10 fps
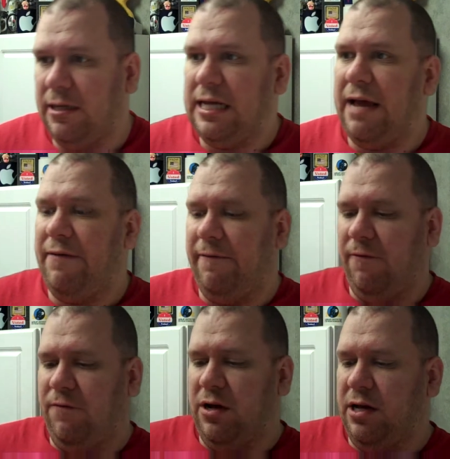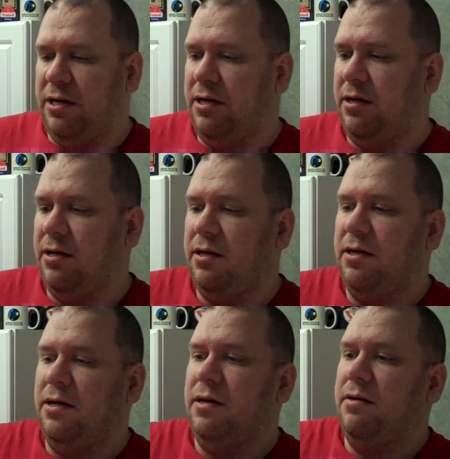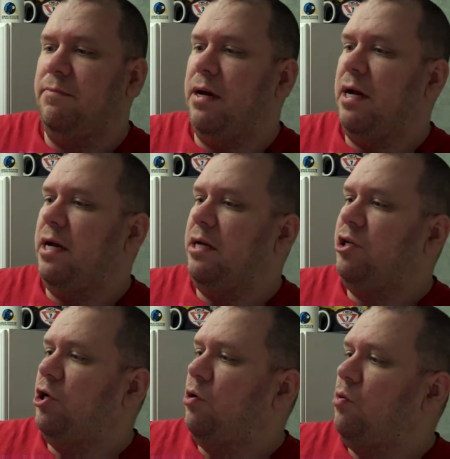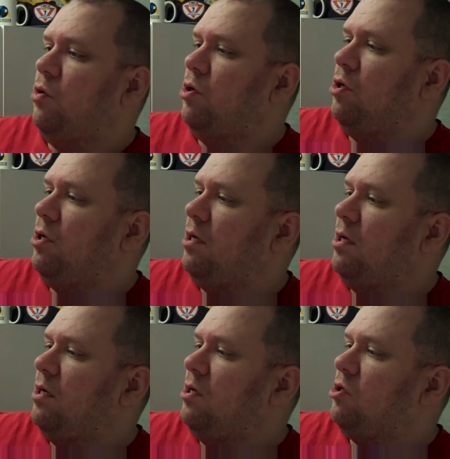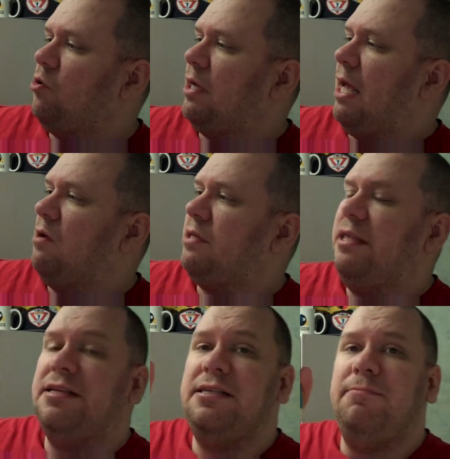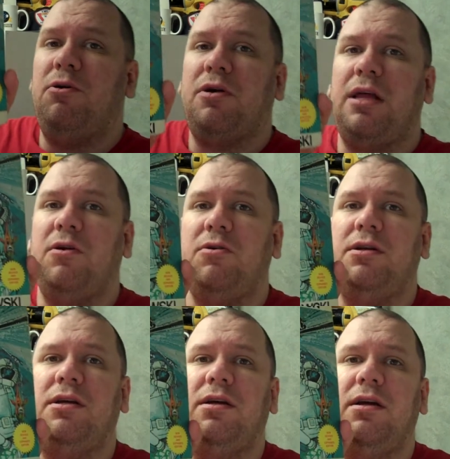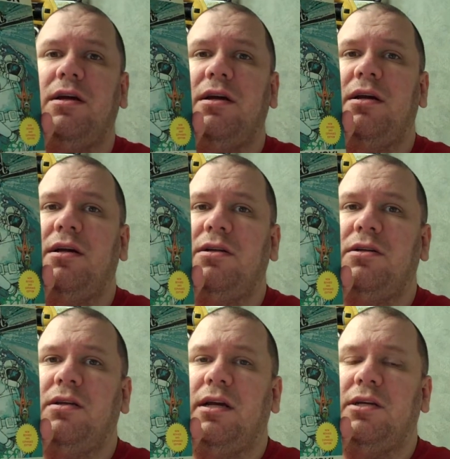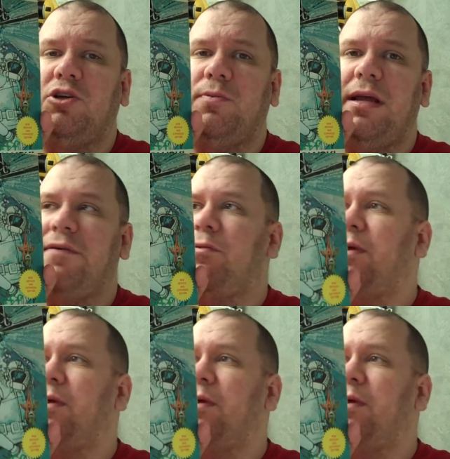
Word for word: Diving for Fun by Joe Strykowski. This is the book I learned uh, scuba diving